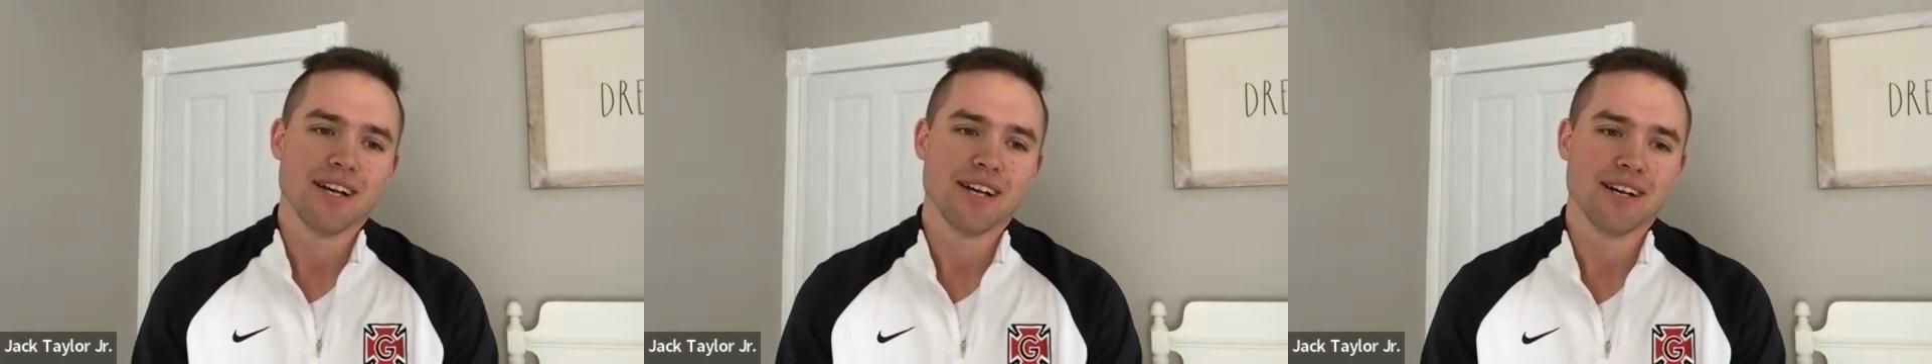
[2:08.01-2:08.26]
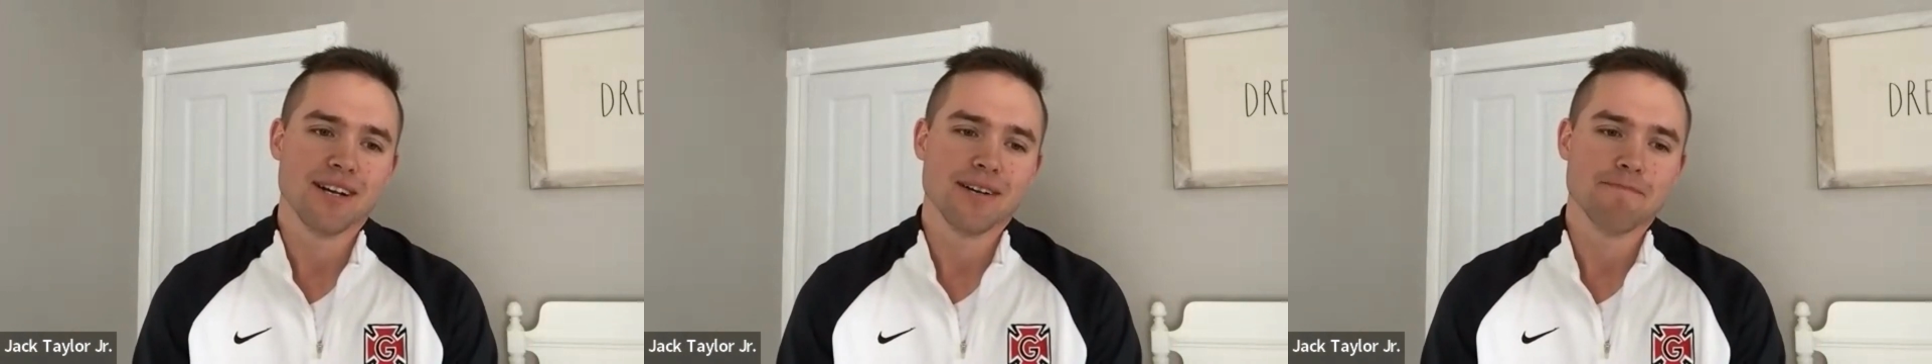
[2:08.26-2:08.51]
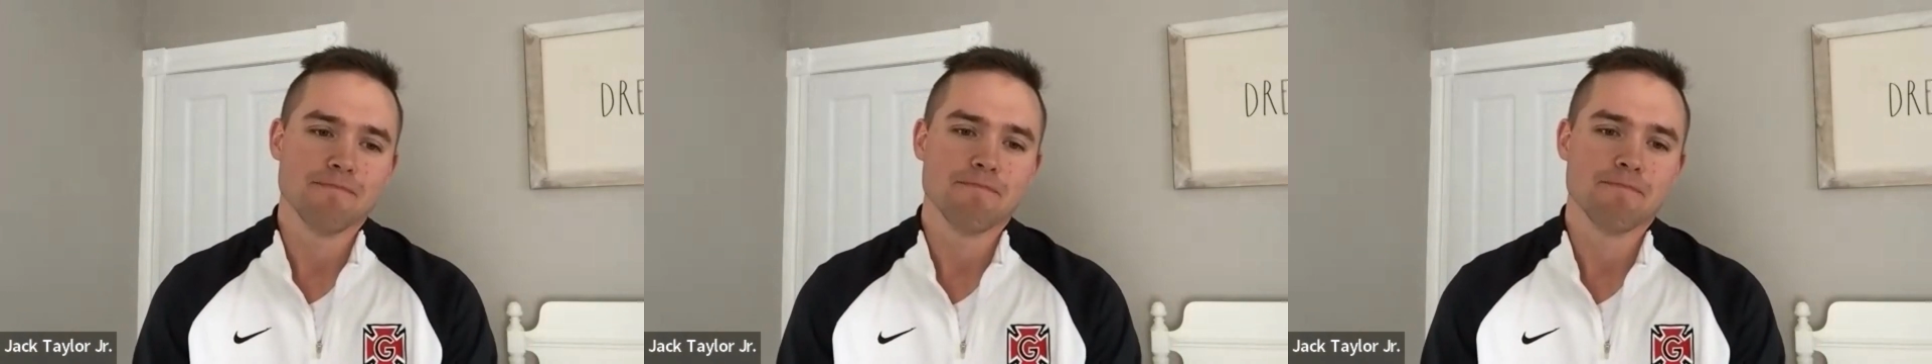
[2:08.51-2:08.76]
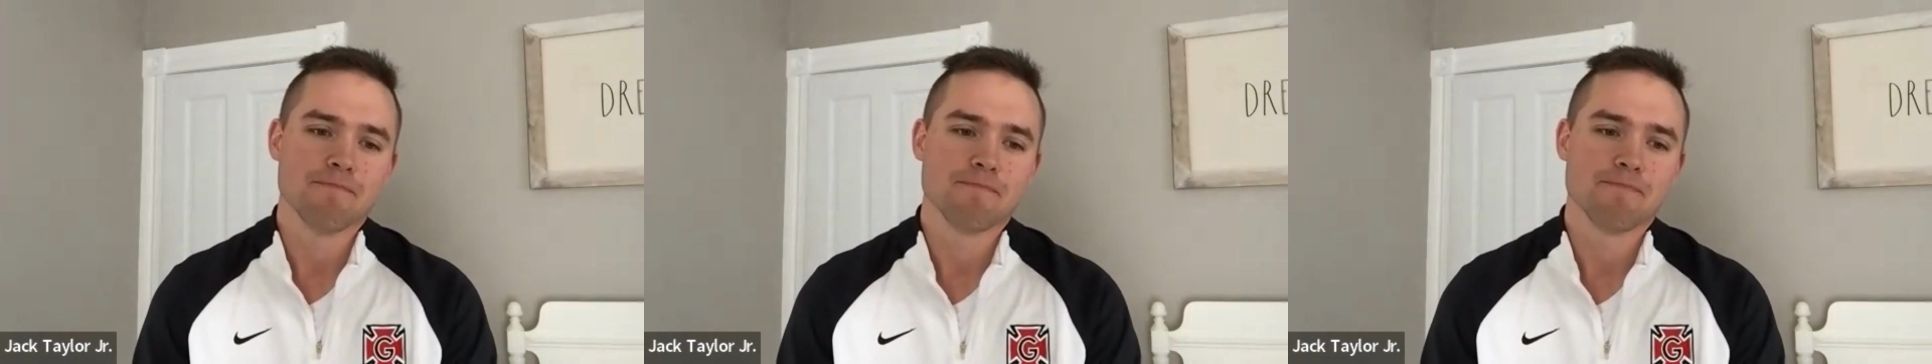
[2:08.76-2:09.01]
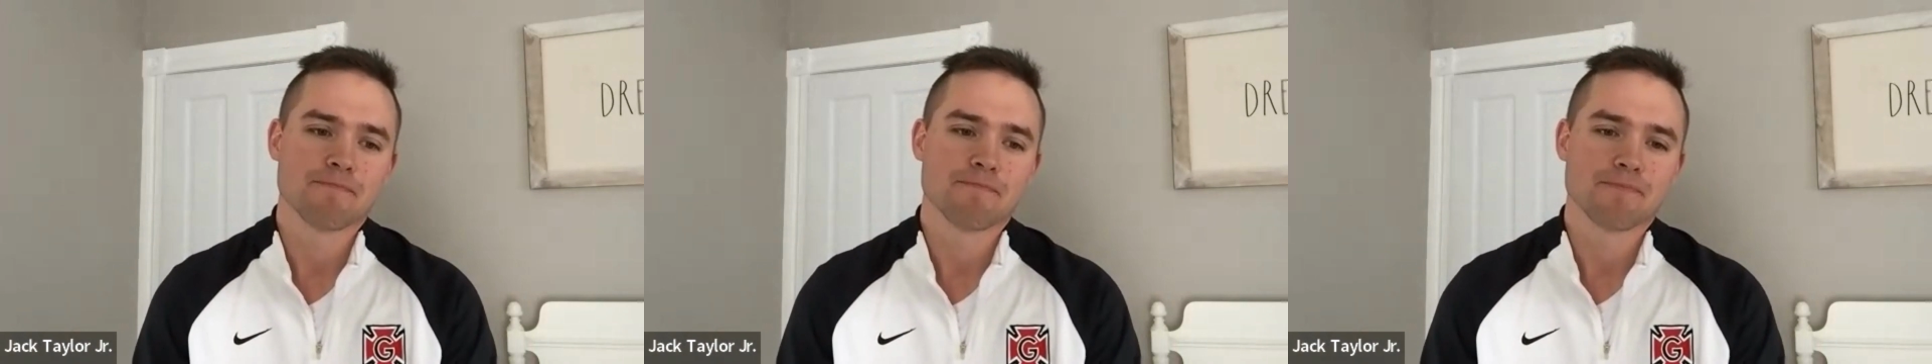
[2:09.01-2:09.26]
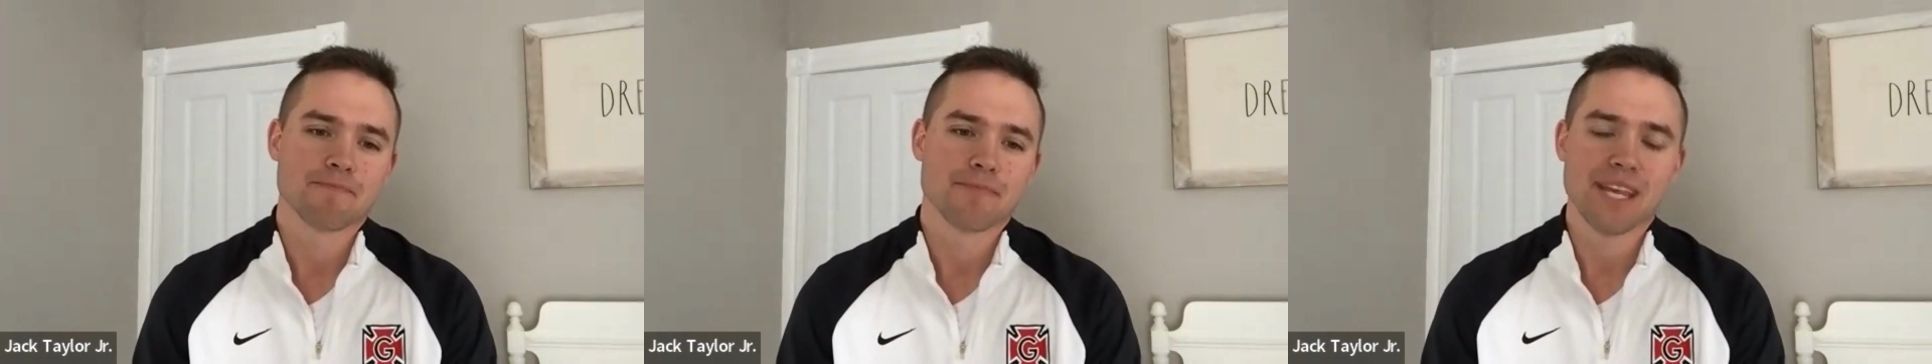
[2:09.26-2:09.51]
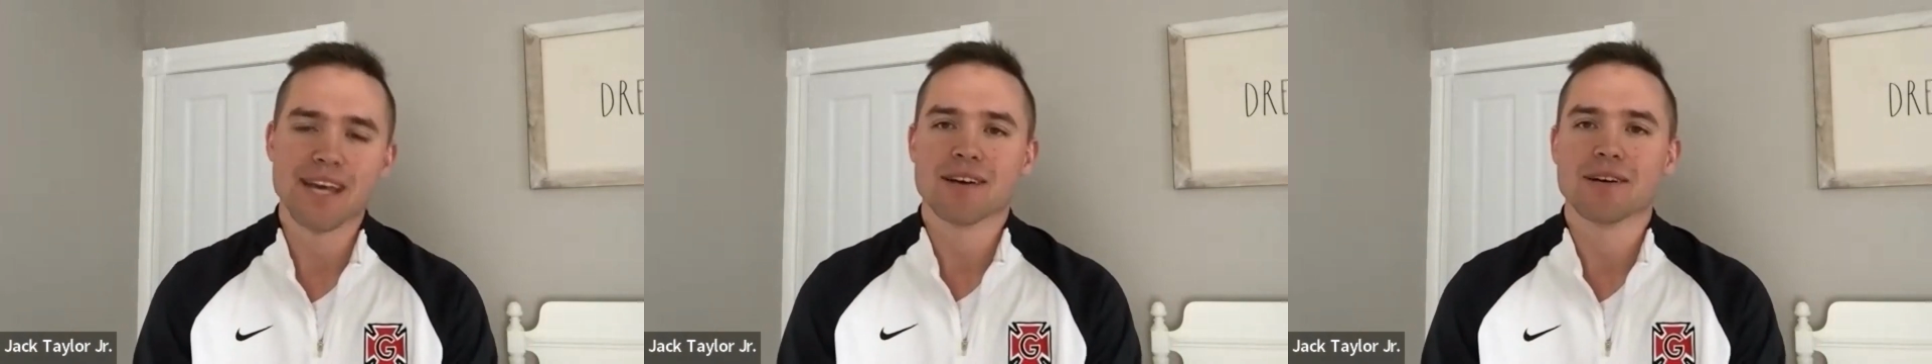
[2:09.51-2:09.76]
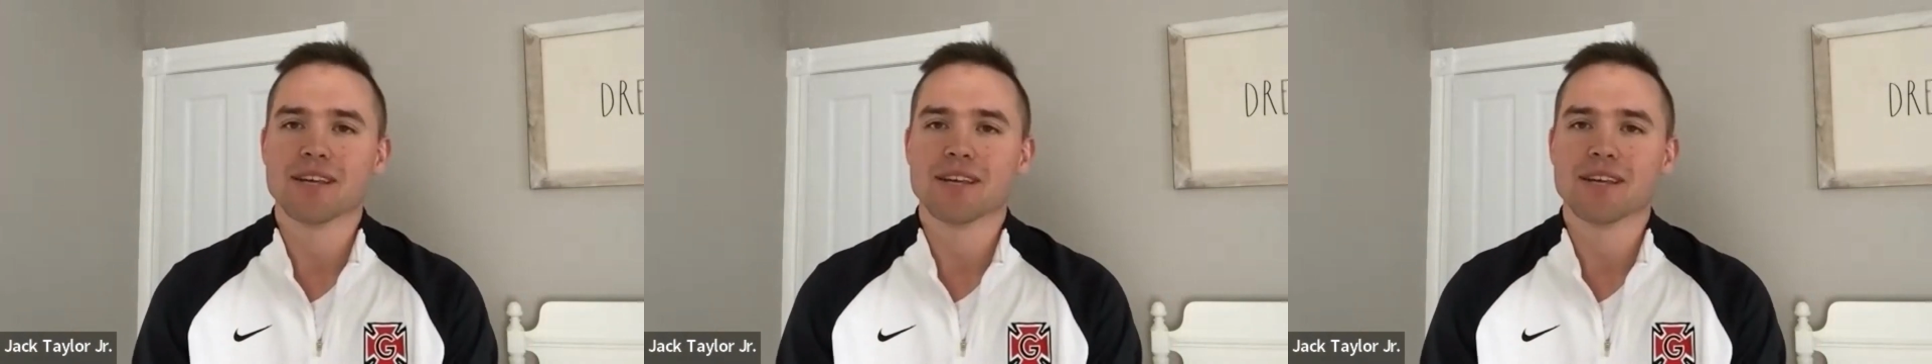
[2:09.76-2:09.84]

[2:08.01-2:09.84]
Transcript: yeah,